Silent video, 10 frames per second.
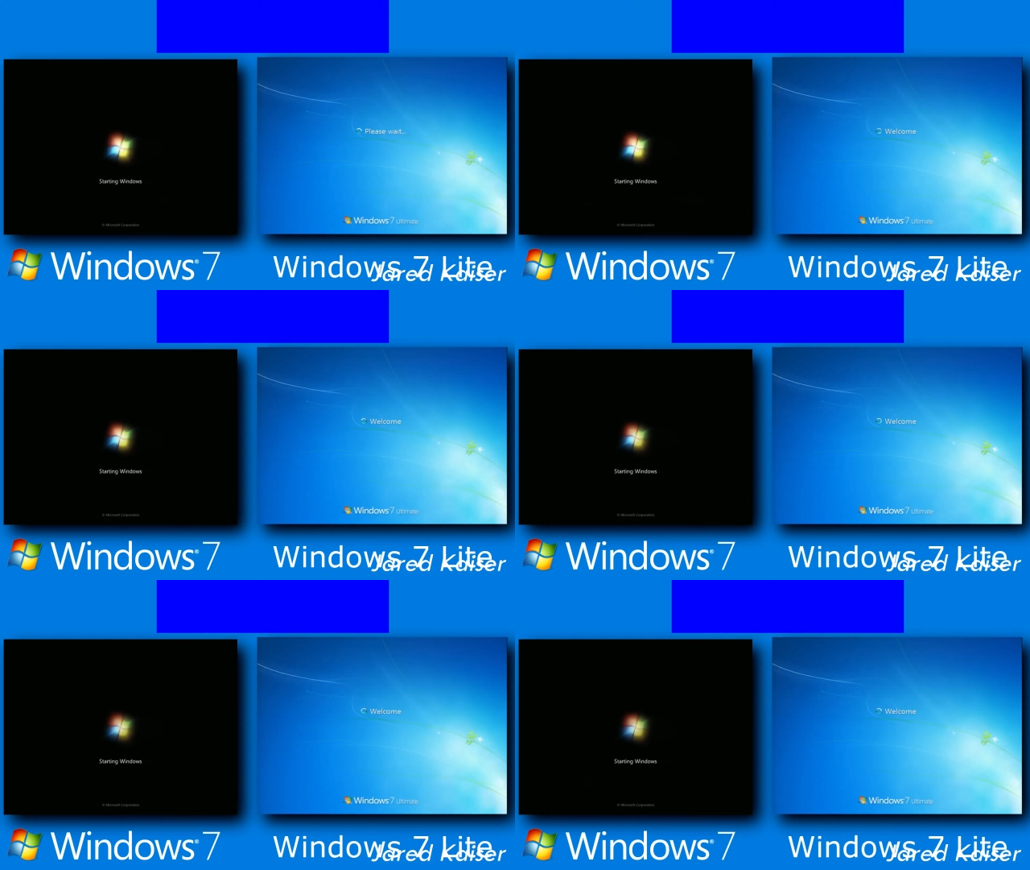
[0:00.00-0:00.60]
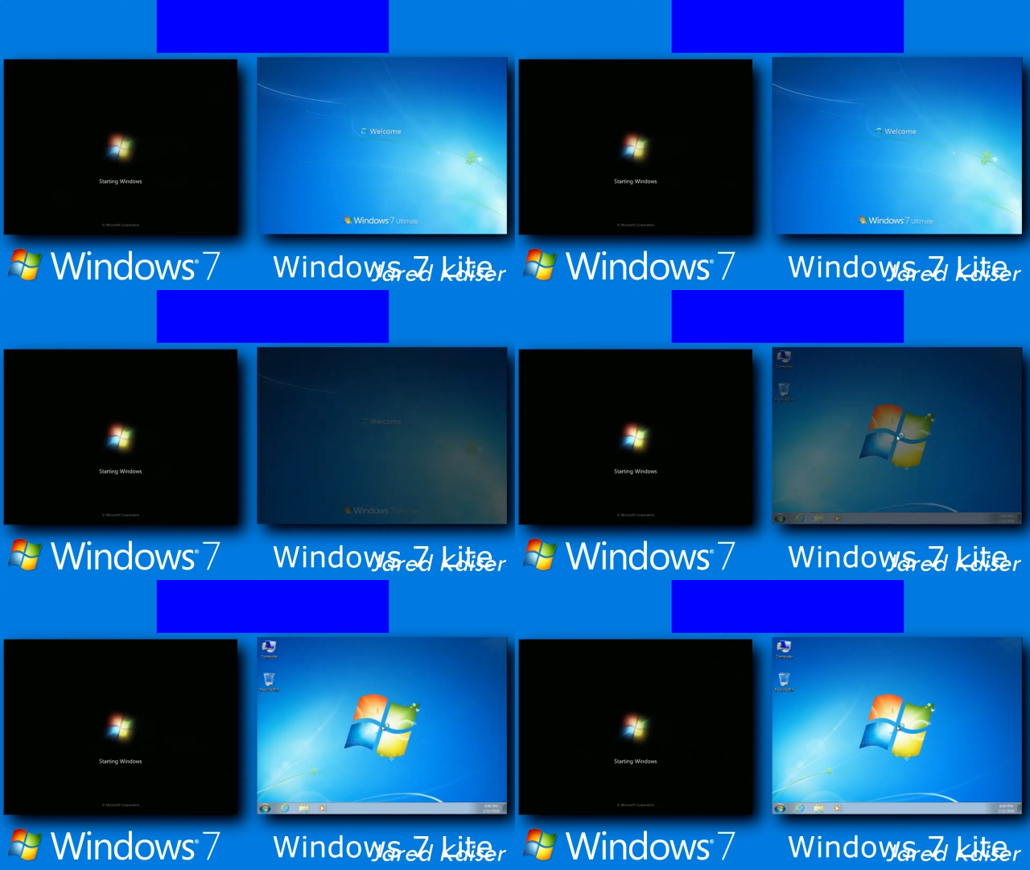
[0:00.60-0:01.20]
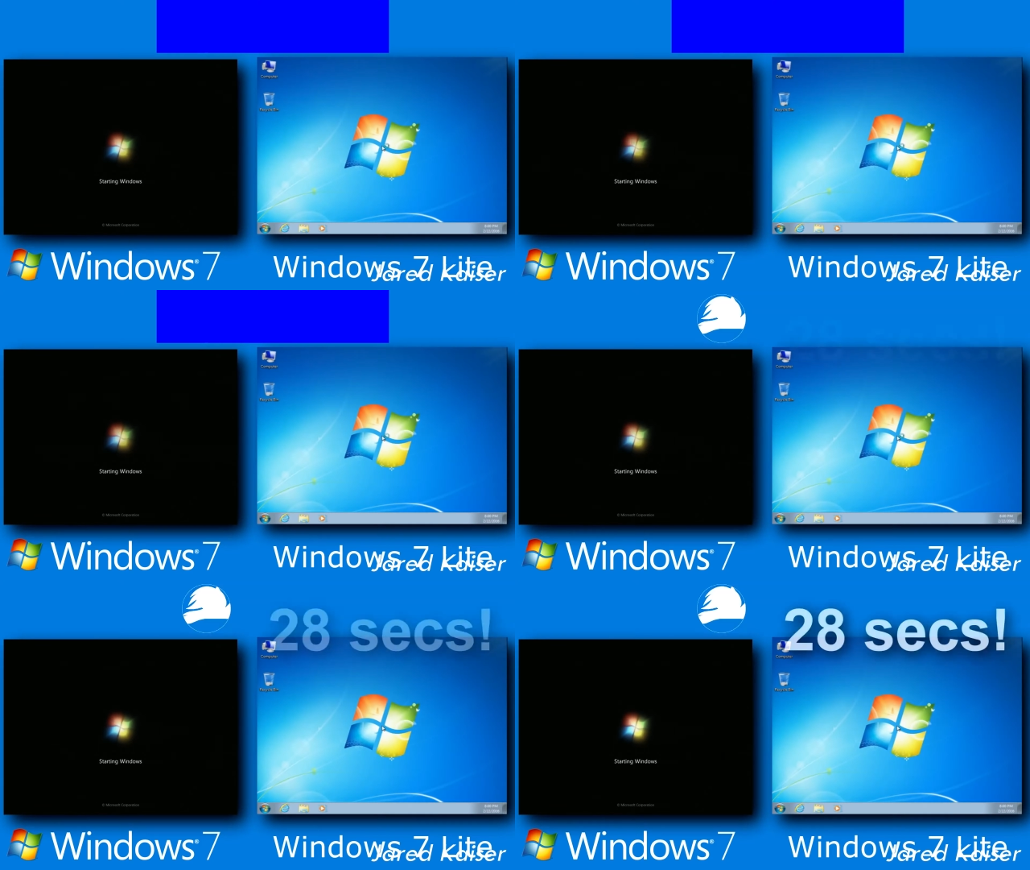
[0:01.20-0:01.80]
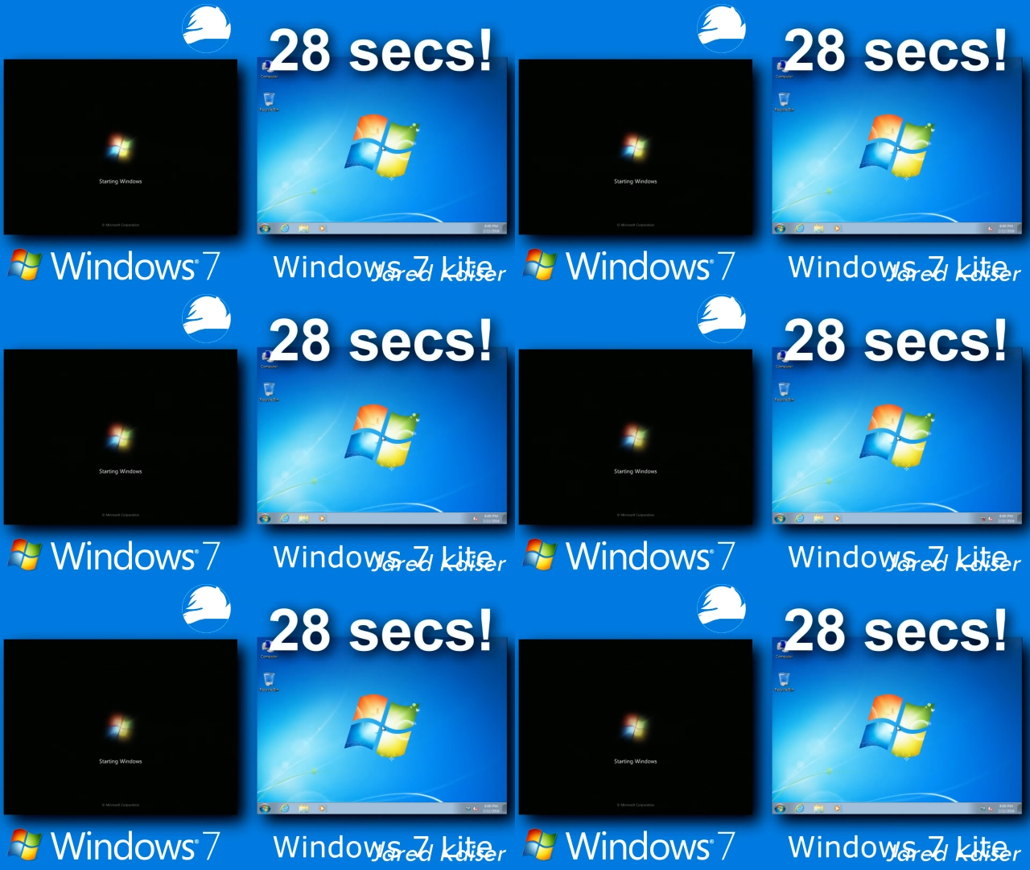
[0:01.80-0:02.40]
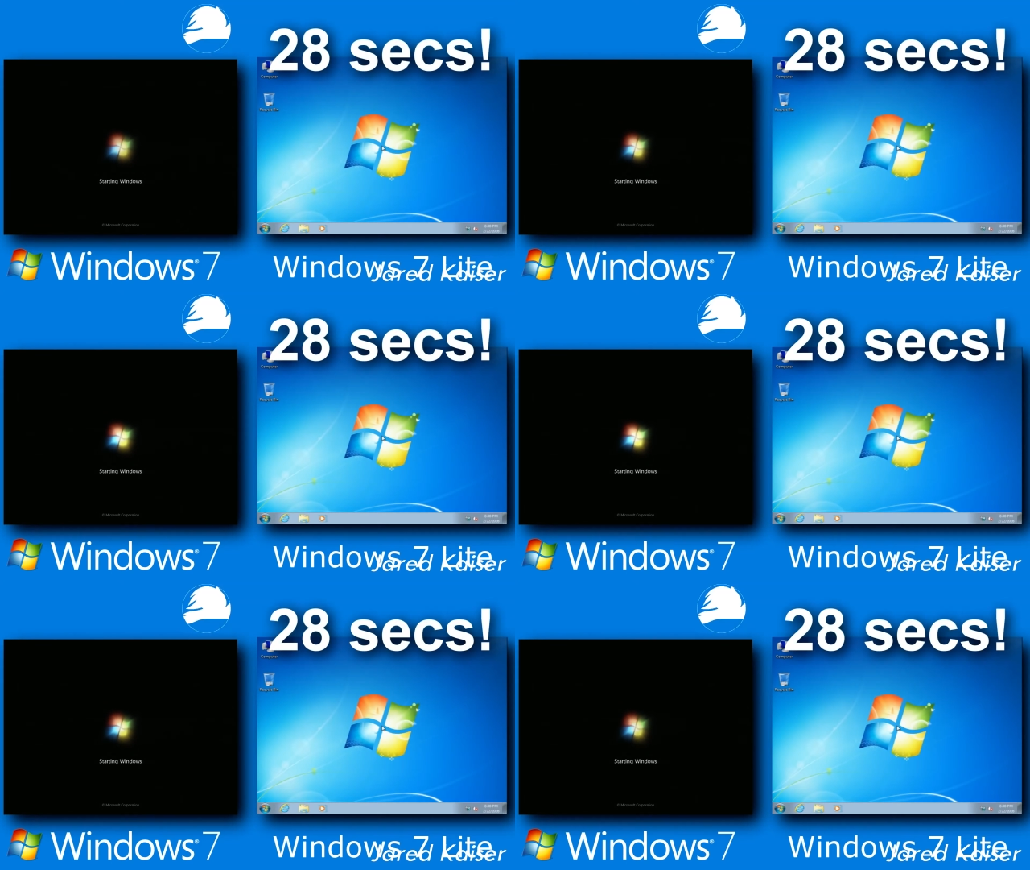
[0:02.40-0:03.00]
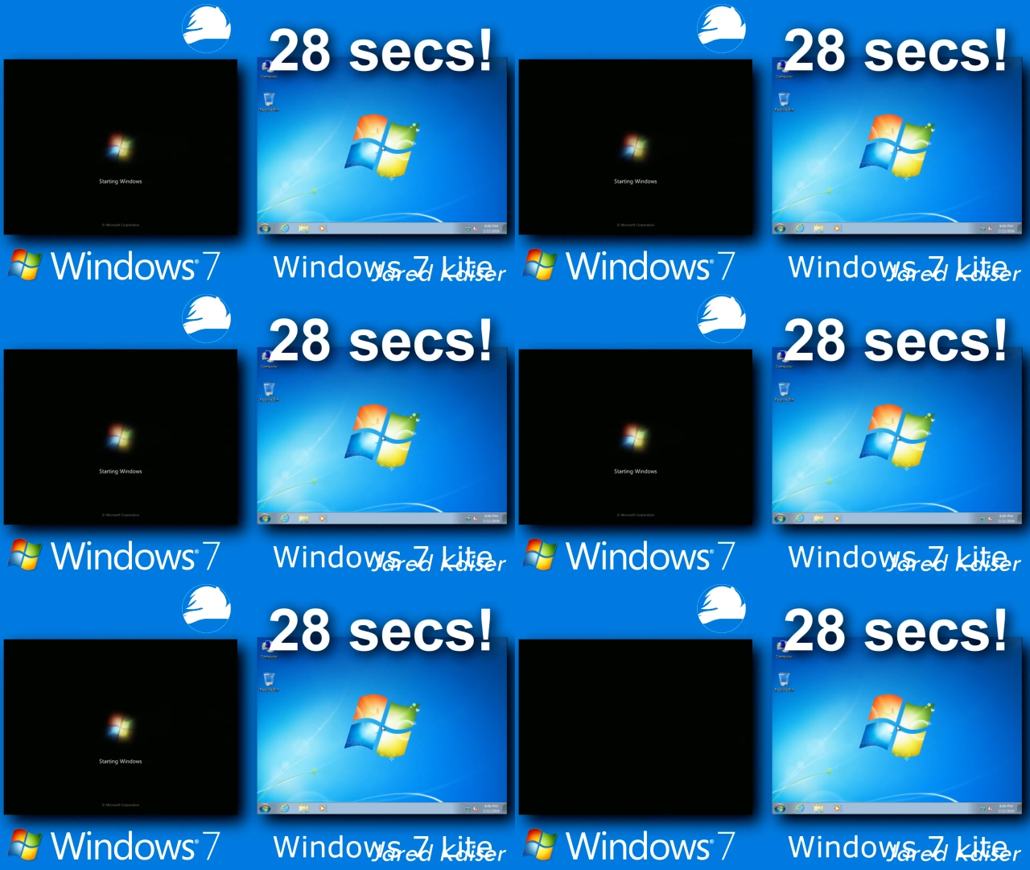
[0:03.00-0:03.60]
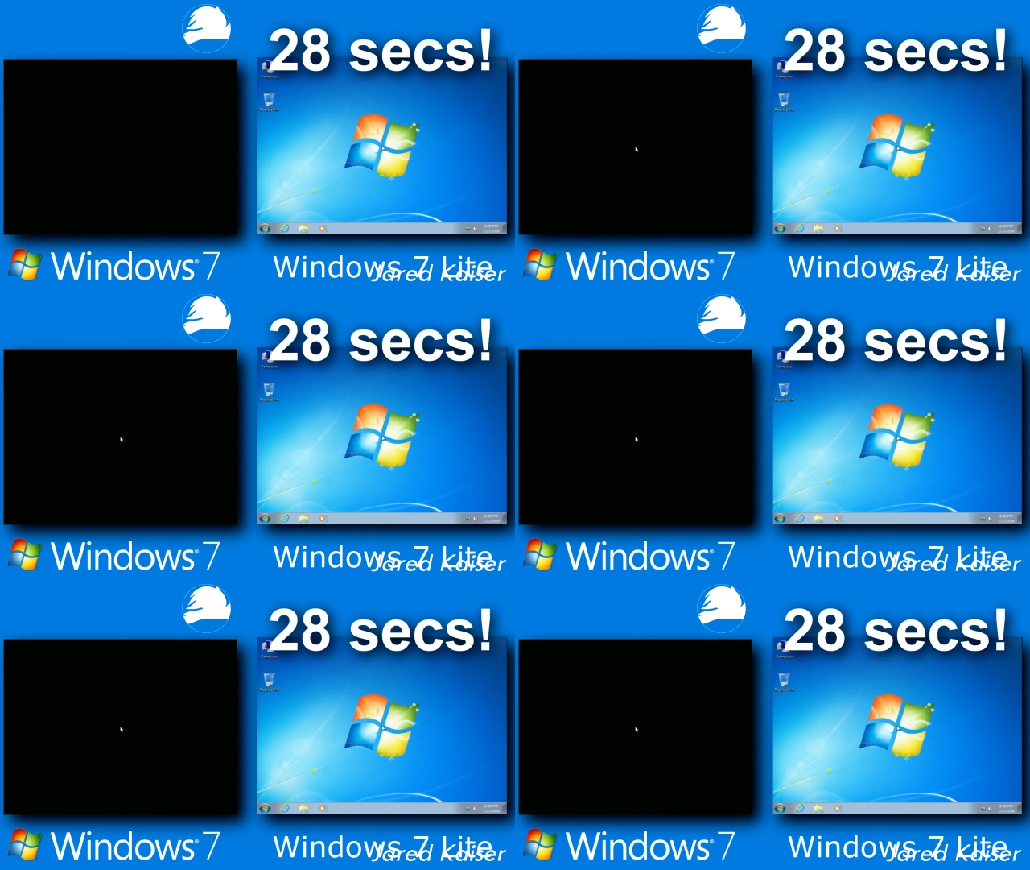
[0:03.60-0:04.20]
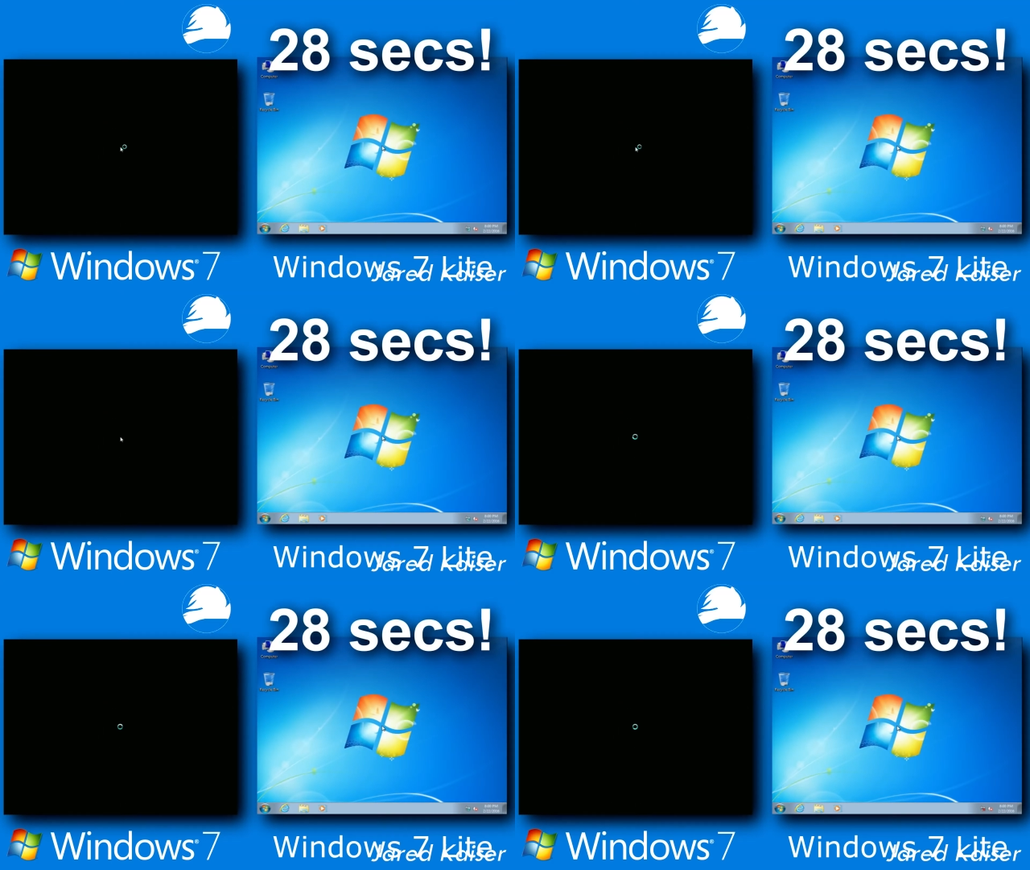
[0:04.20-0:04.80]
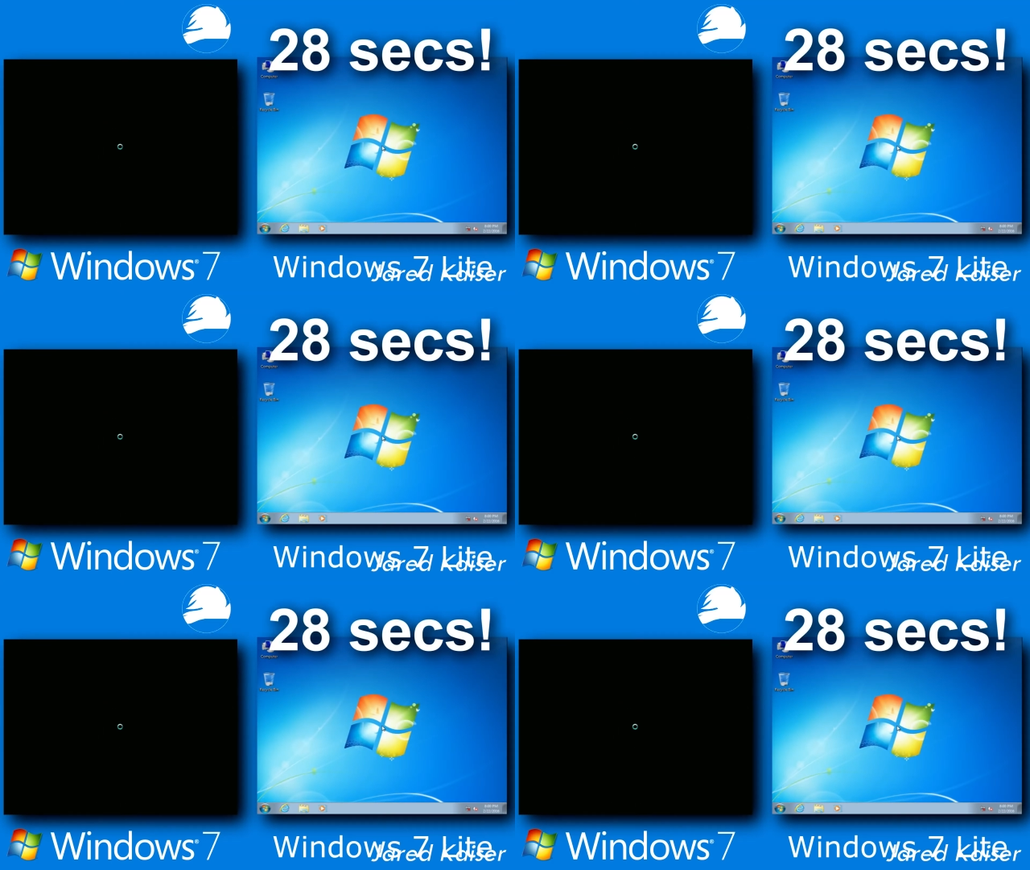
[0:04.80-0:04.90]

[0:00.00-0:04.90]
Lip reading: [unreadable: no face in view]